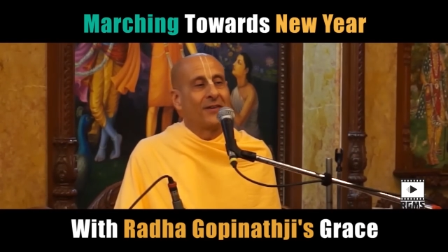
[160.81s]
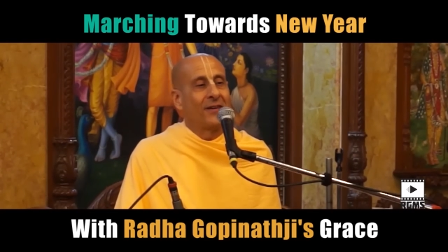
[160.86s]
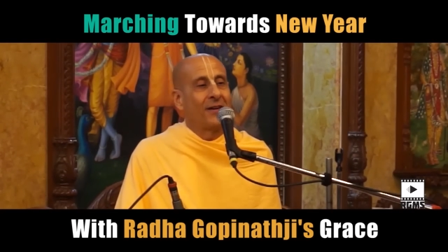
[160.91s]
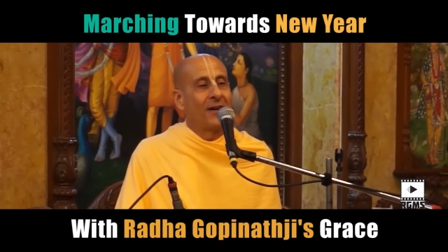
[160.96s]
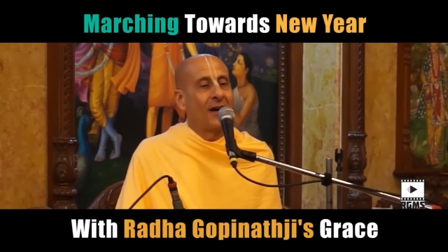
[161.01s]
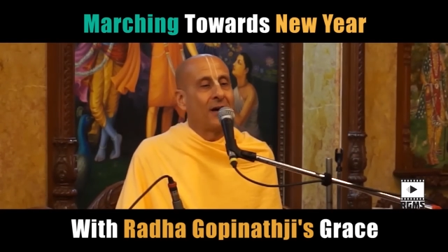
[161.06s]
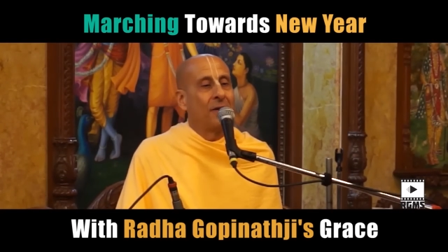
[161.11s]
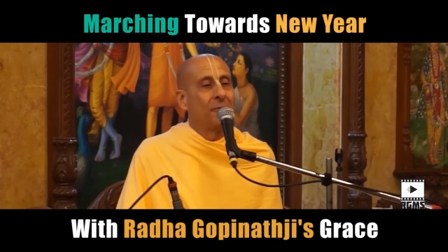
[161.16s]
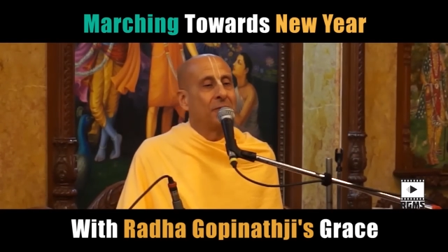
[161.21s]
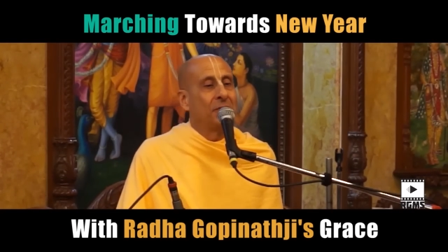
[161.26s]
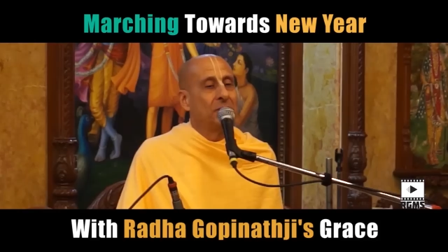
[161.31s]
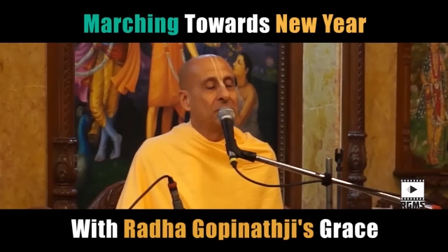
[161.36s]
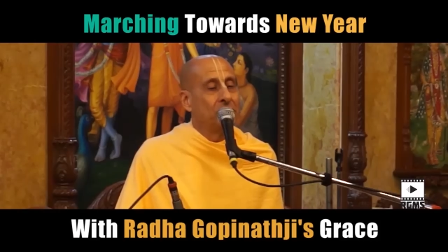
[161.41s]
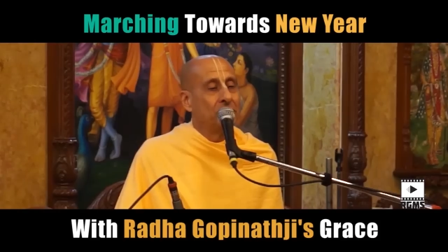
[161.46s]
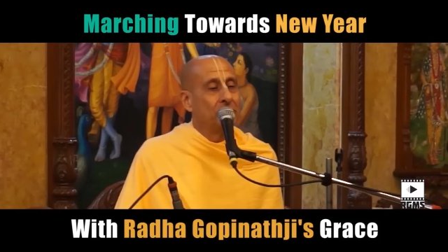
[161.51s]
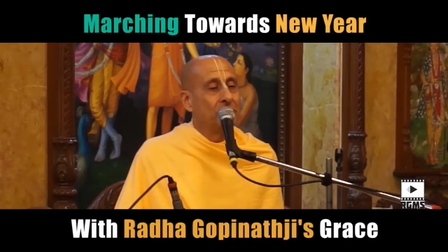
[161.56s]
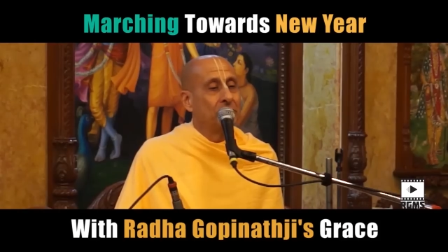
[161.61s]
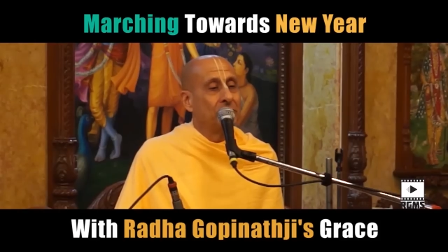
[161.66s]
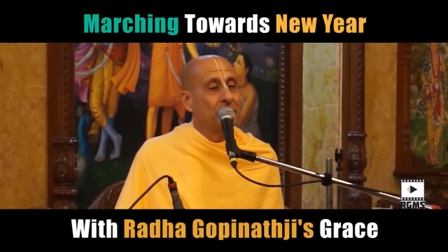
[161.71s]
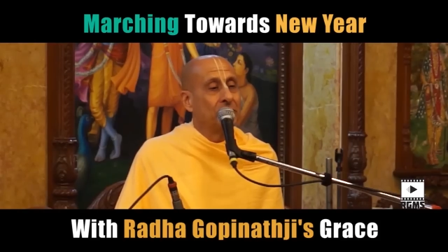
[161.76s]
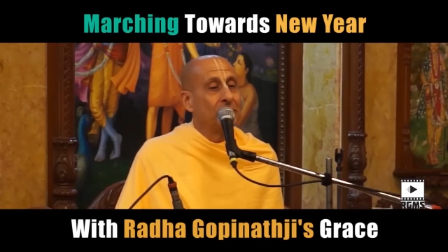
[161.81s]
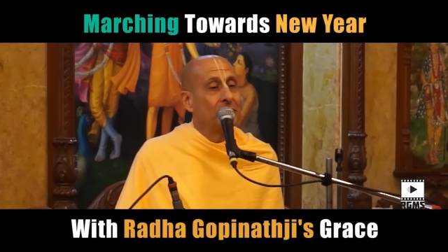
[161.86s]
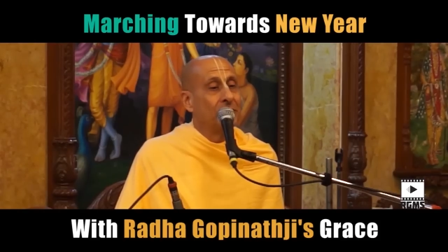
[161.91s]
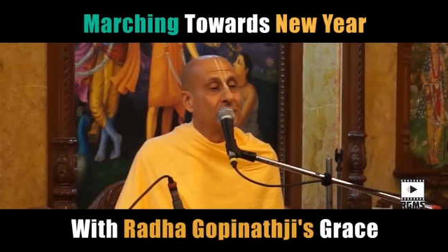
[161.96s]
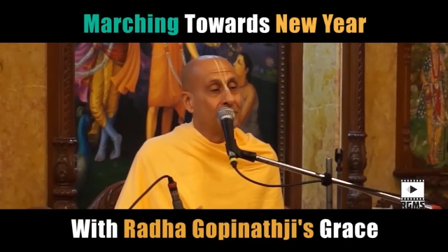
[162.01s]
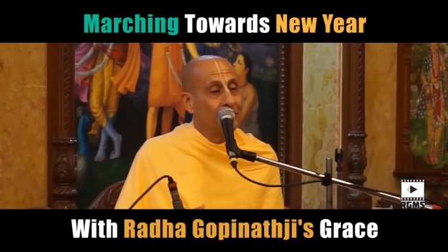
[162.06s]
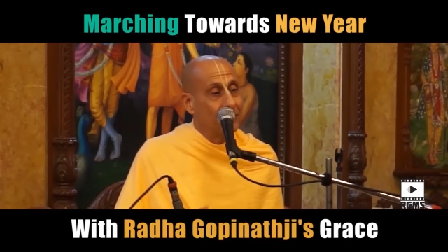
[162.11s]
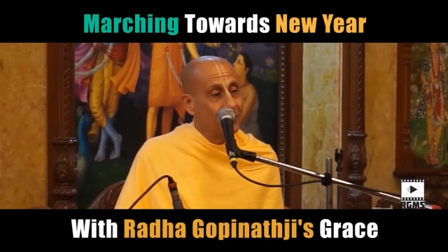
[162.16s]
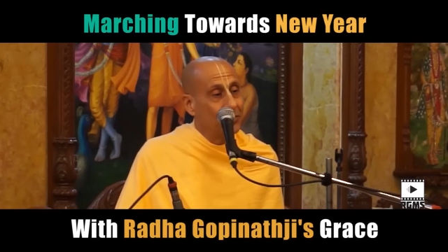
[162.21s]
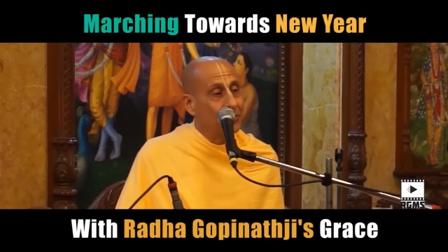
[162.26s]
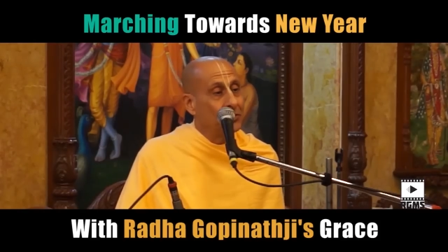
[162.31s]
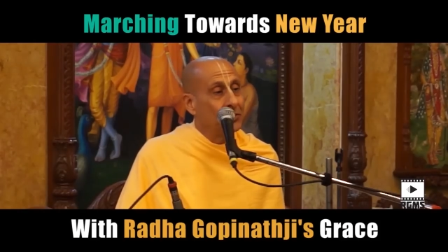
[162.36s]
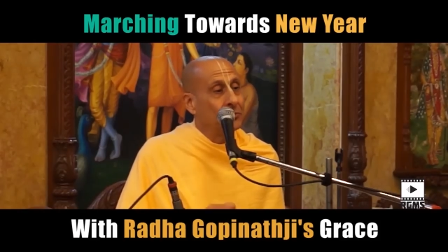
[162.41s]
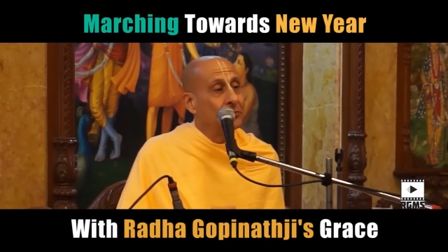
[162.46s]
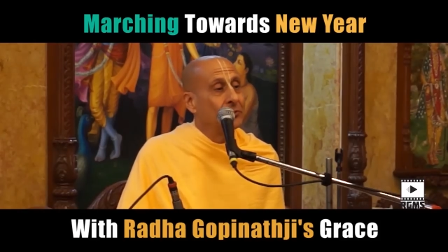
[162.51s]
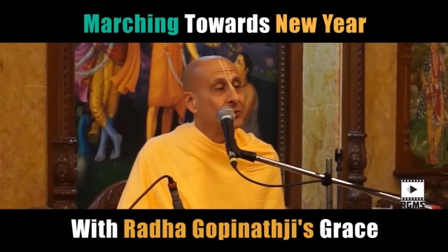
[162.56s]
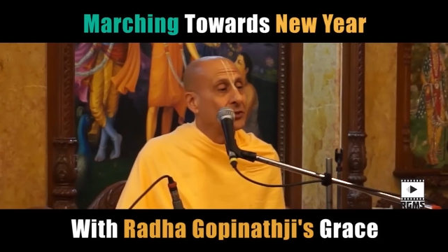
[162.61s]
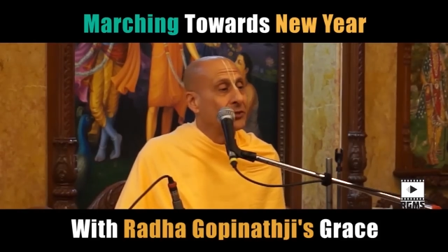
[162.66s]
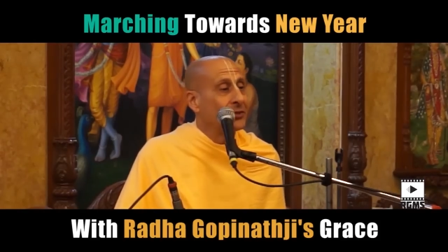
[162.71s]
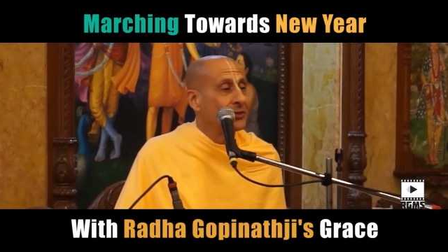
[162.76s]
how we choose to
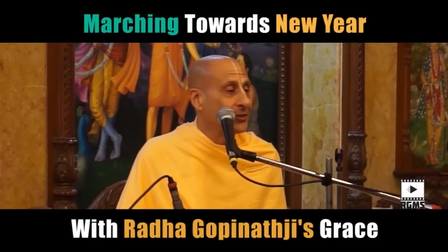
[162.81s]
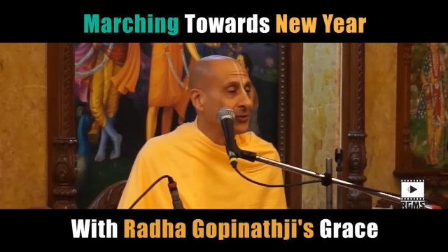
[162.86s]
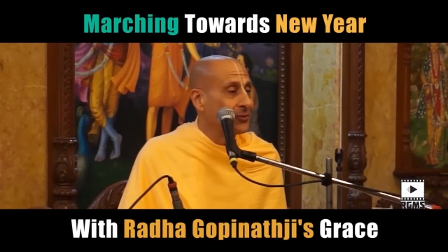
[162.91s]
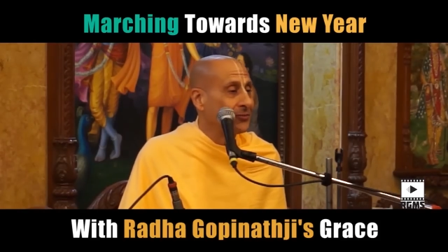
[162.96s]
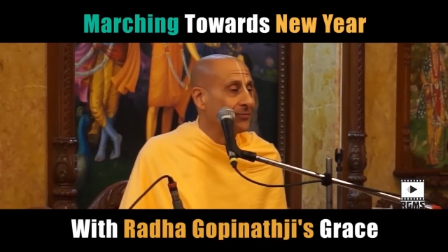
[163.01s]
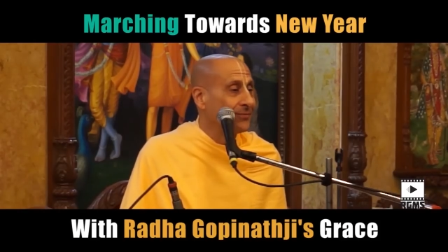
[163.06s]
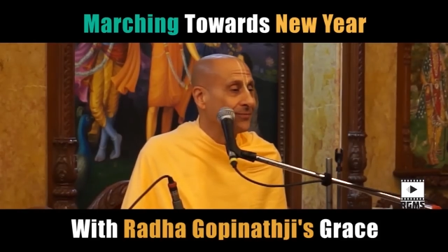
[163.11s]
use it.